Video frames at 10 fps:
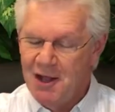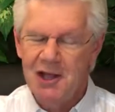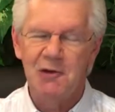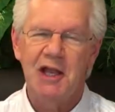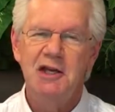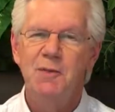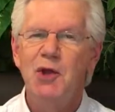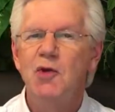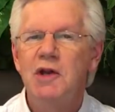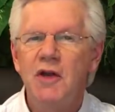Here again to bring
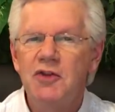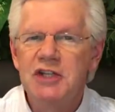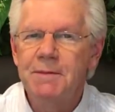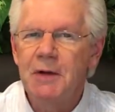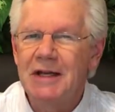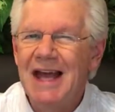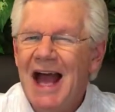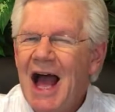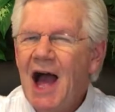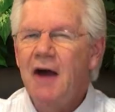you another tip on
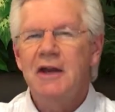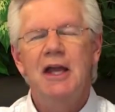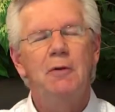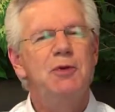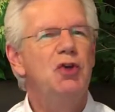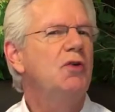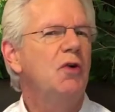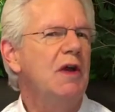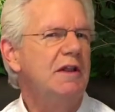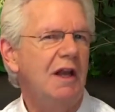how to help you
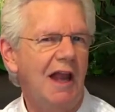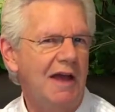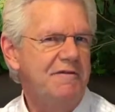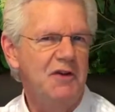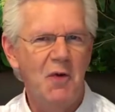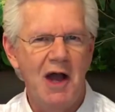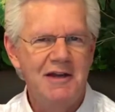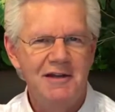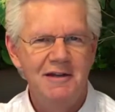create the life you want.